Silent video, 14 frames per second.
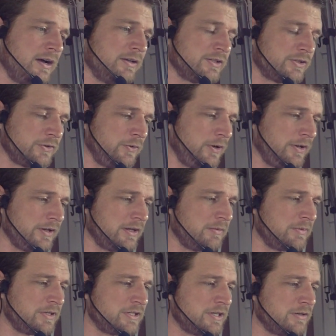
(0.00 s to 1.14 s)
Just the quality of
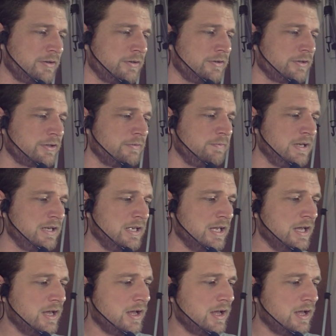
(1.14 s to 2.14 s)
the material. It could be